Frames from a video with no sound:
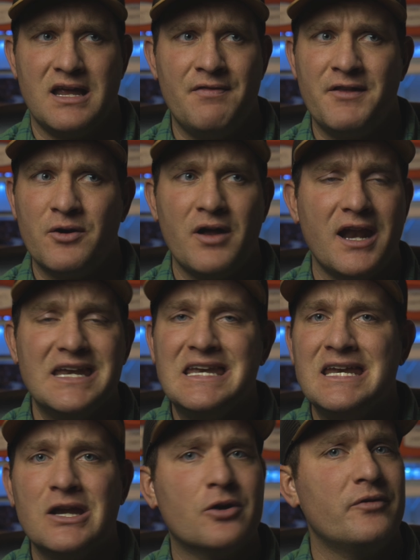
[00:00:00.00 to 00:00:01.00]
and they're not
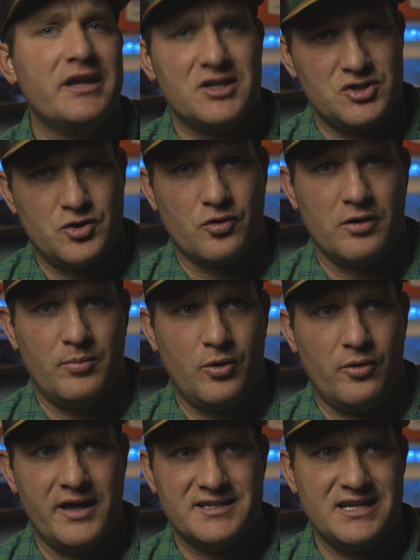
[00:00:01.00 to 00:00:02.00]
nearly as
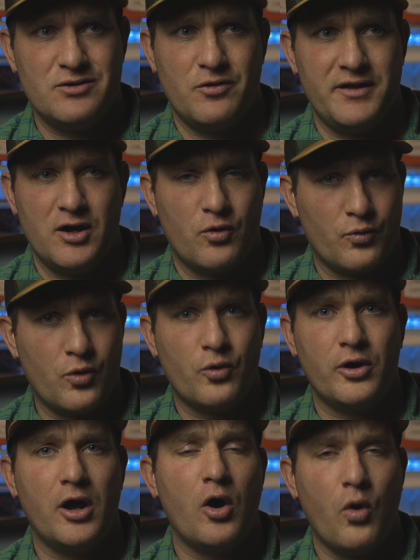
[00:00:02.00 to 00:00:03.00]
durable as either the
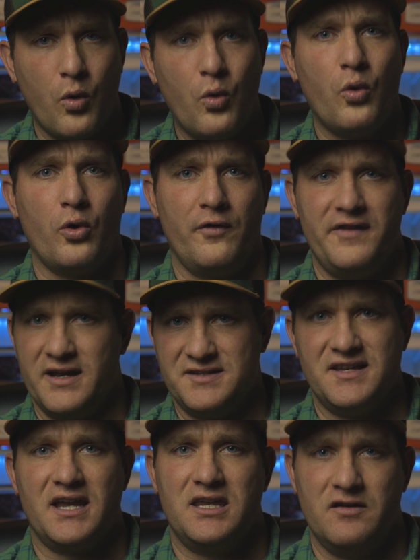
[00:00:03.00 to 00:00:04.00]
Aurora or the
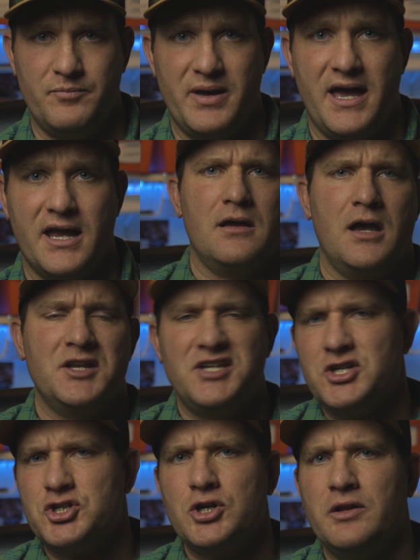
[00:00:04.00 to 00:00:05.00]
executive bag.
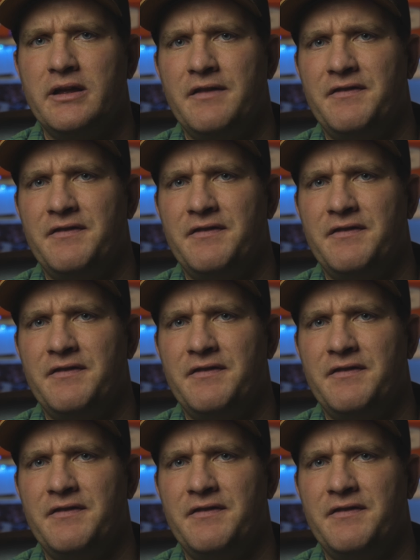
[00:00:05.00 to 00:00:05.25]
Additionally,